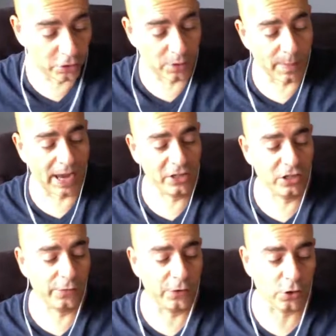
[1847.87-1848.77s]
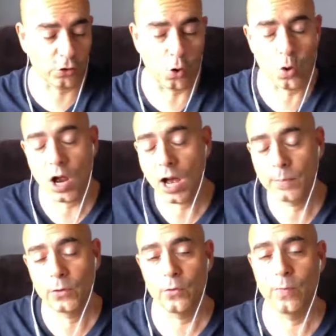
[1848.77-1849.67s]
imagine if you're Crow
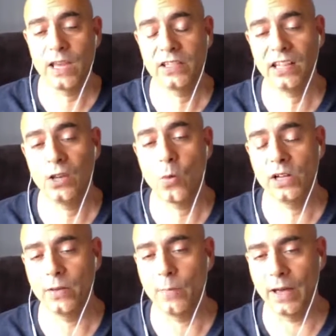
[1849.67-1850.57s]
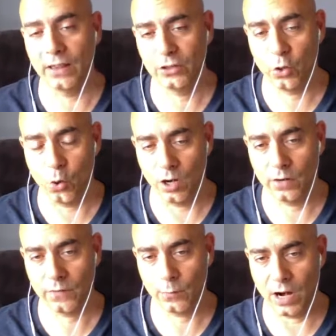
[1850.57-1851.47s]
Cop, who basically went to
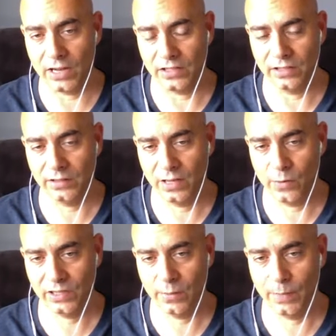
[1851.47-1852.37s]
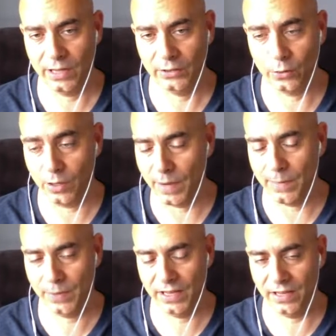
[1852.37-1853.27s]
Bellator from Rizin? He went to Bellator, in my
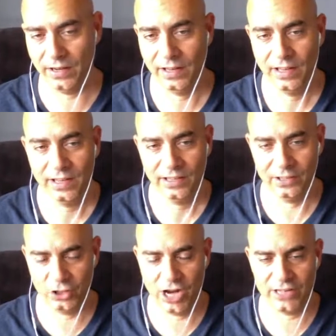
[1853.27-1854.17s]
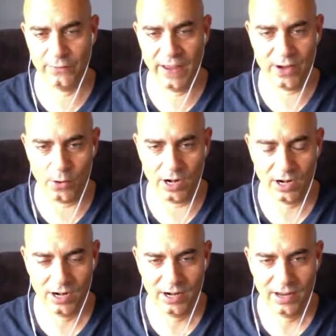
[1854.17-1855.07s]
opinion, to chase Fedor,
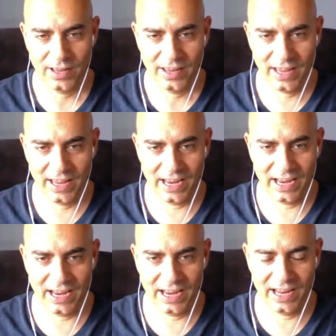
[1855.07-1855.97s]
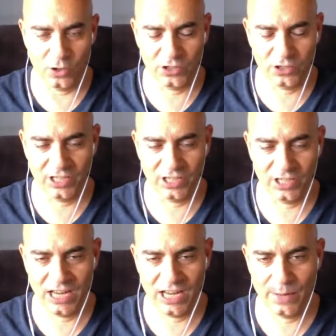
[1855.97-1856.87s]
and
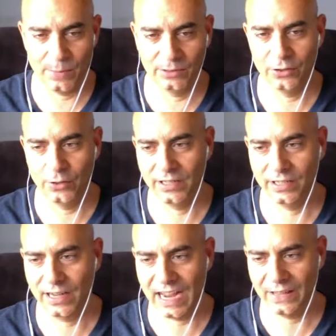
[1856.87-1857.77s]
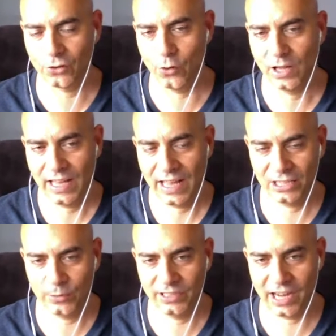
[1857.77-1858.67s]
wasn't able to do it. Had the stroke,
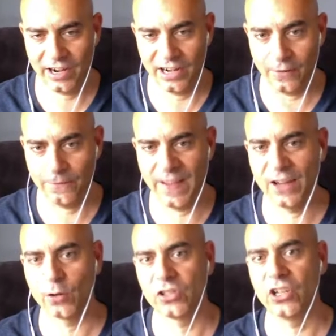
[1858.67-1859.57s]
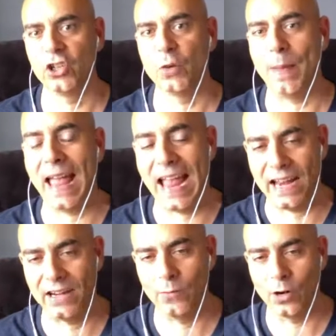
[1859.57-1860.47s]
had to retire. Now Fedor's in
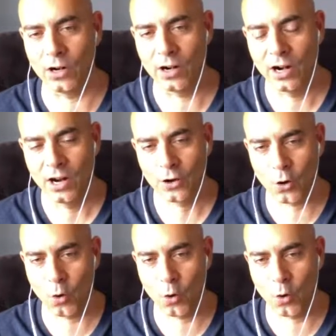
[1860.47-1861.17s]
Japan, where Crow